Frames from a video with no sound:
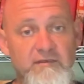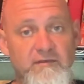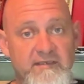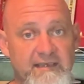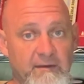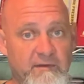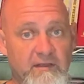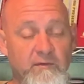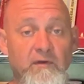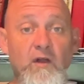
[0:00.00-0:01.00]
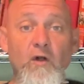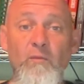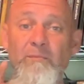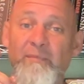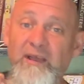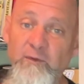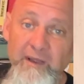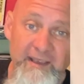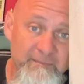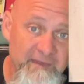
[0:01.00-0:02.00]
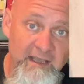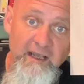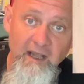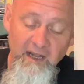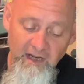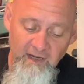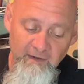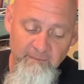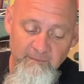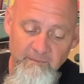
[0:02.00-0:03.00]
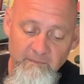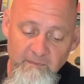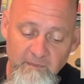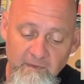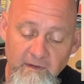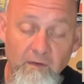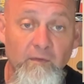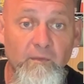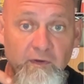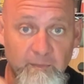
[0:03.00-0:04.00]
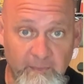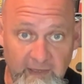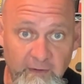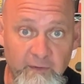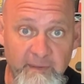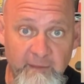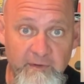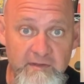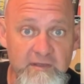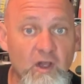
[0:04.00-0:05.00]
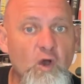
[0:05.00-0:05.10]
do the same with the other one. Oh, by the way, when you're playing with peppers,